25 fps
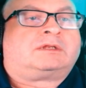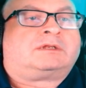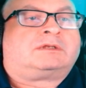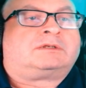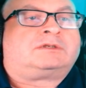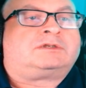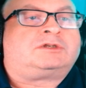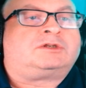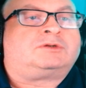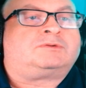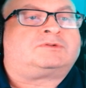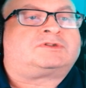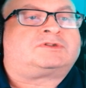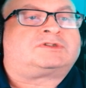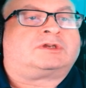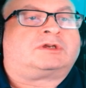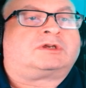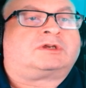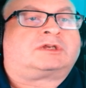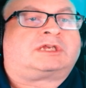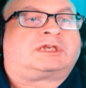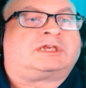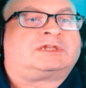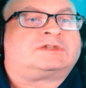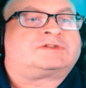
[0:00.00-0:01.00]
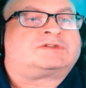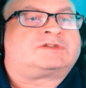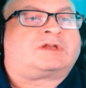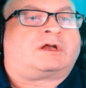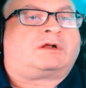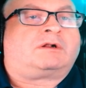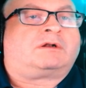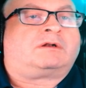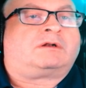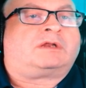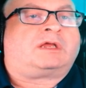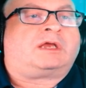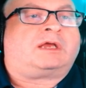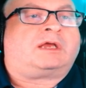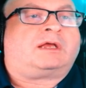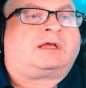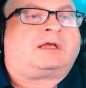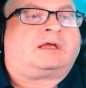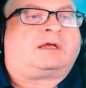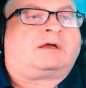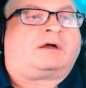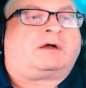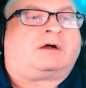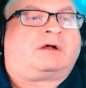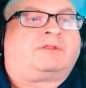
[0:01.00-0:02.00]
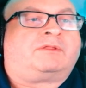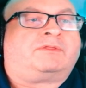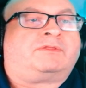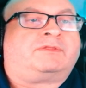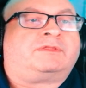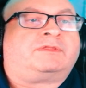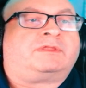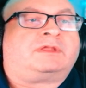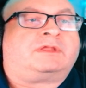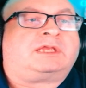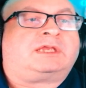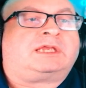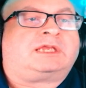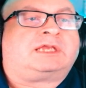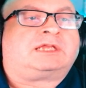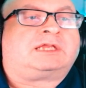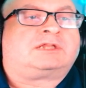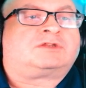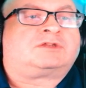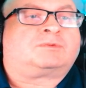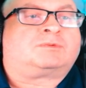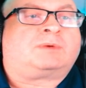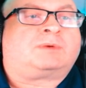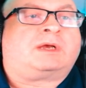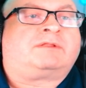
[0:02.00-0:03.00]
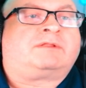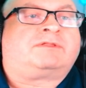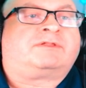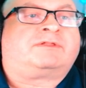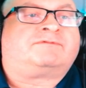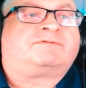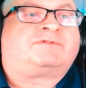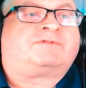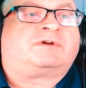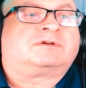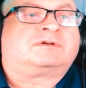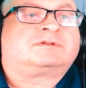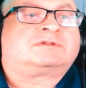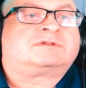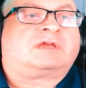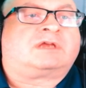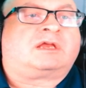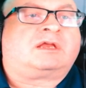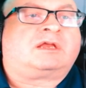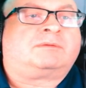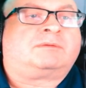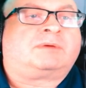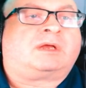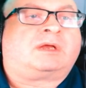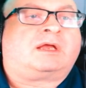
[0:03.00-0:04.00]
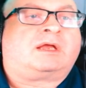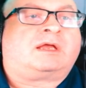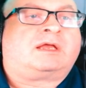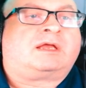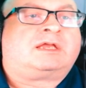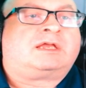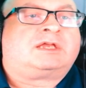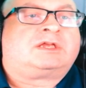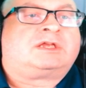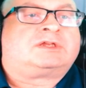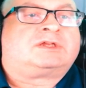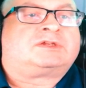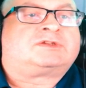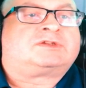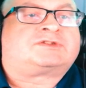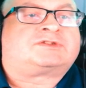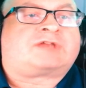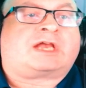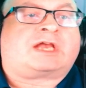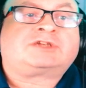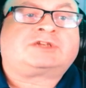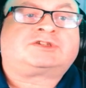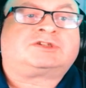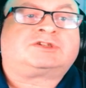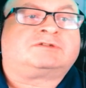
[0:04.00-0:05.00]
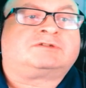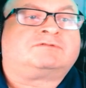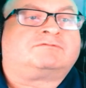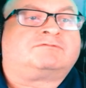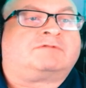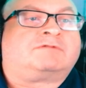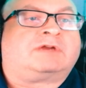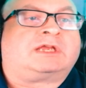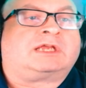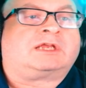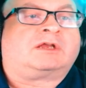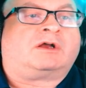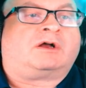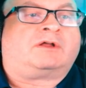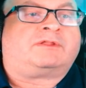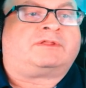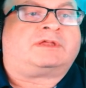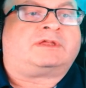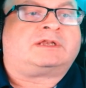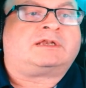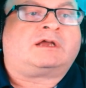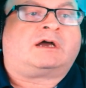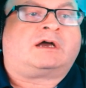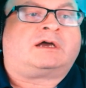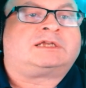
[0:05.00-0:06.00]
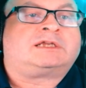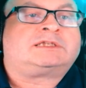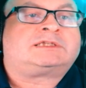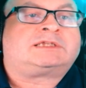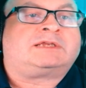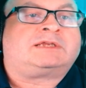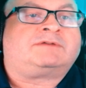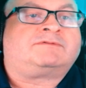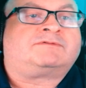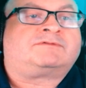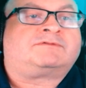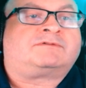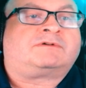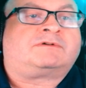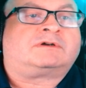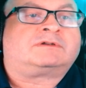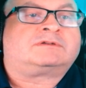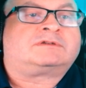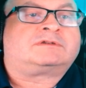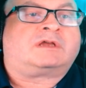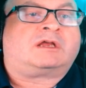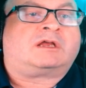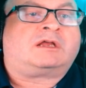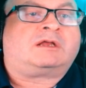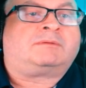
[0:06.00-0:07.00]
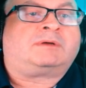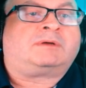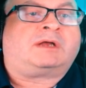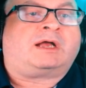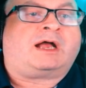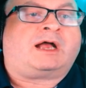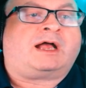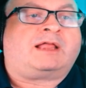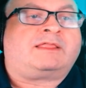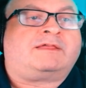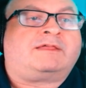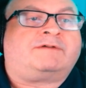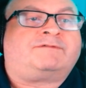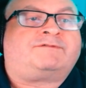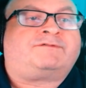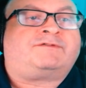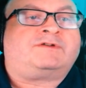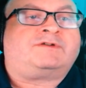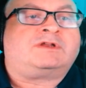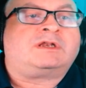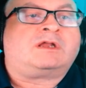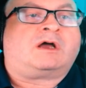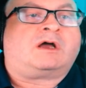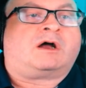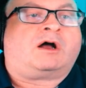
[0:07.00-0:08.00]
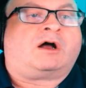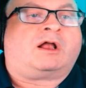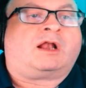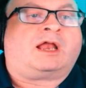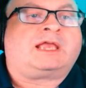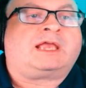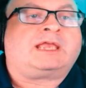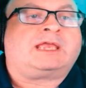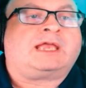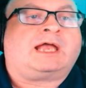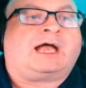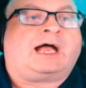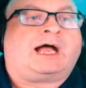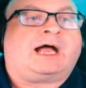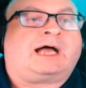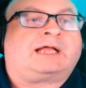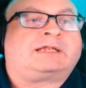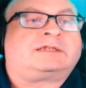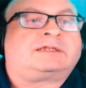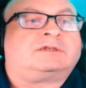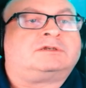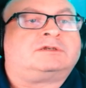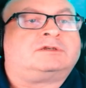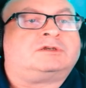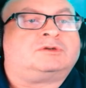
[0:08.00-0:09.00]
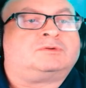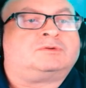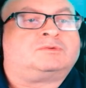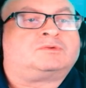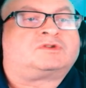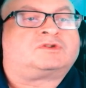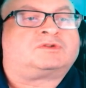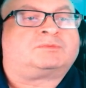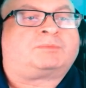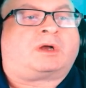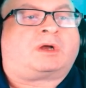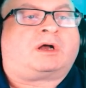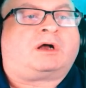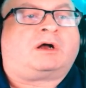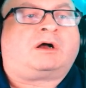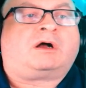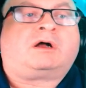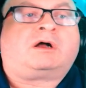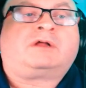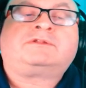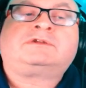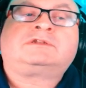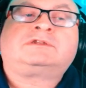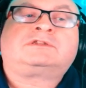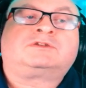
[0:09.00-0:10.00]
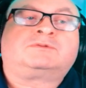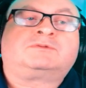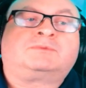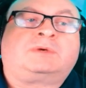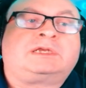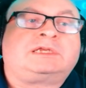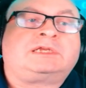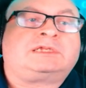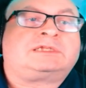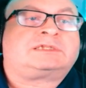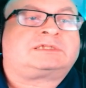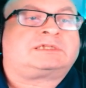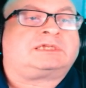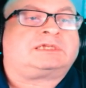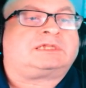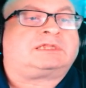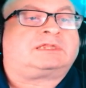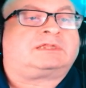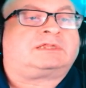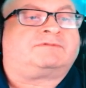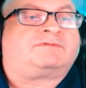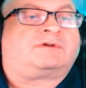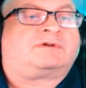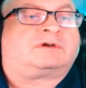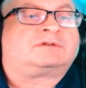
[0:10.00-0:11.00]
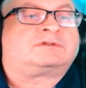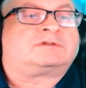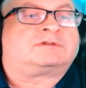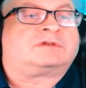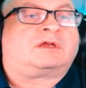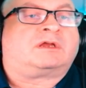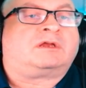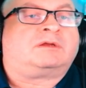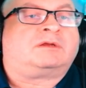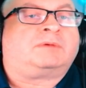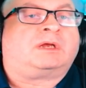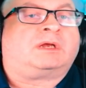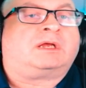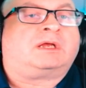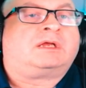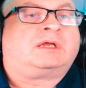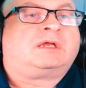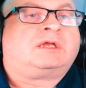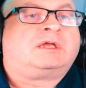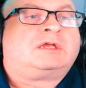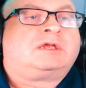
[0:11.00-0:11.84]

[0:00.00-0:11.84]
New Circuit Zolder on the 12th of October, Sachsenring on the 19th of October, and the finale at New Spa on the 26th of October.